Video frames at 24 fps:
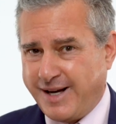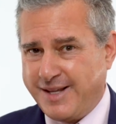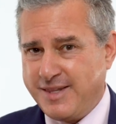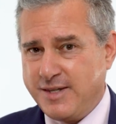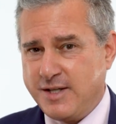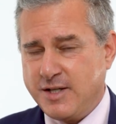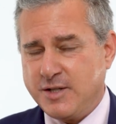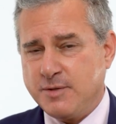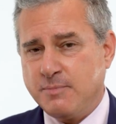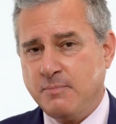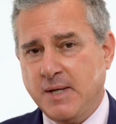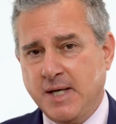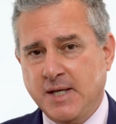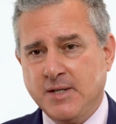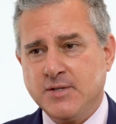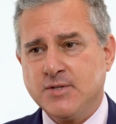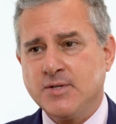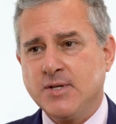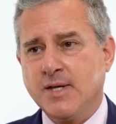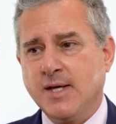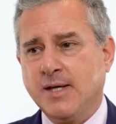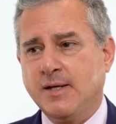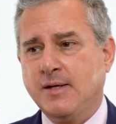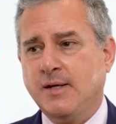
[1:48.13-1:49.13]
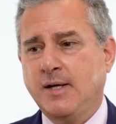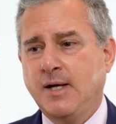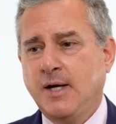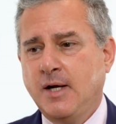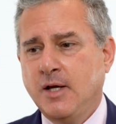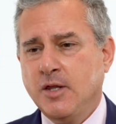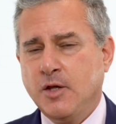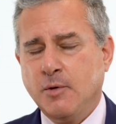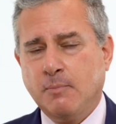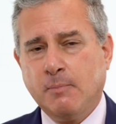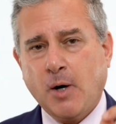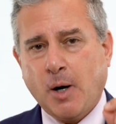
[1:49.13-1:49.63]
and this means that
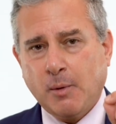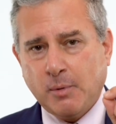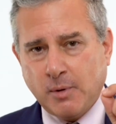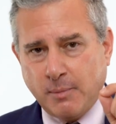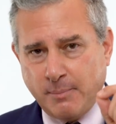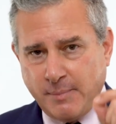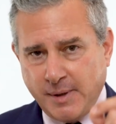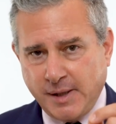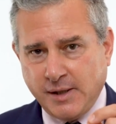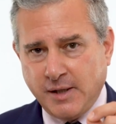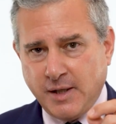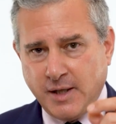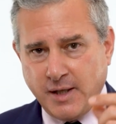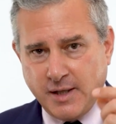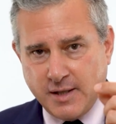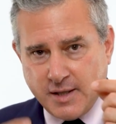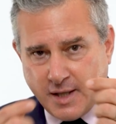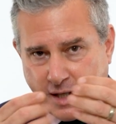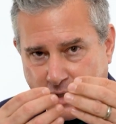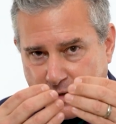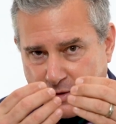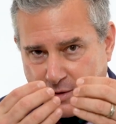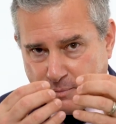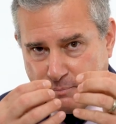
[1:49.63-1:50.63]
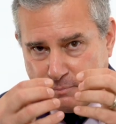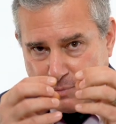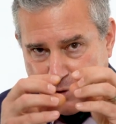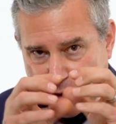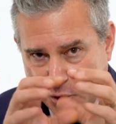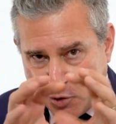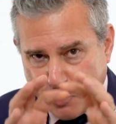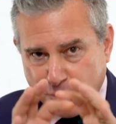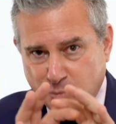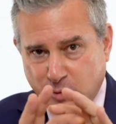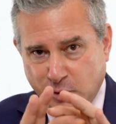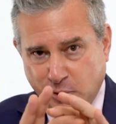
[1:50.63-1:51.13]
the probability that the
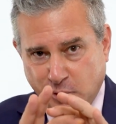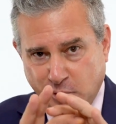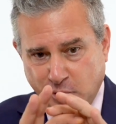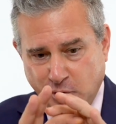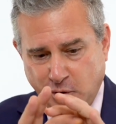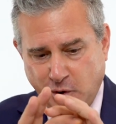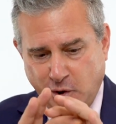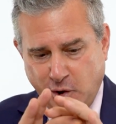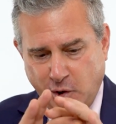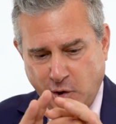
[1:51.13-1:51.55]
pupil